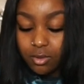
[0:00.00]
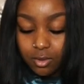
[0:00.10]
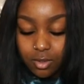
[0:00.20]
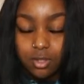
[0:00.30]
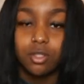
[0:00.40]

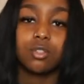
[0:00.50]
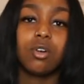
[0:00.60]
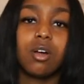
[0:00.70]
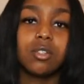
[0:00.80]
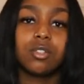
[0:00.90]
you can just
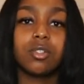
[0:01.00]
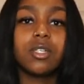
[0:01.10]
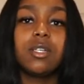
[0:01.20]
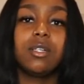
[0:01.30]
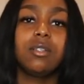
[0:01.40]
drawstring
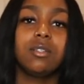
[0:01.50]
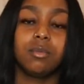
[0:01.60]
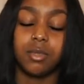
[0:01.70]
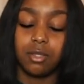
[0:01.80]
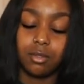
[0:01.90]
it and it'll
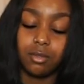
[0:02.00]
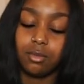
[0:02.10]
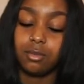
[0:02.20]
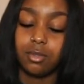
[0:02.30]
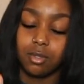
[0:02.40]
be cute,
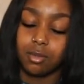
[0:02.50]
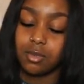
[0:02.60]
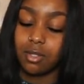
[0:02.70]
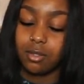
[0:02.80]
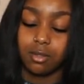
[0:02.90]
you know what I'm
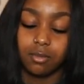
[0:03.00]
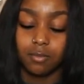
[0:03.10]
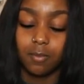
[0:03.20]
saying?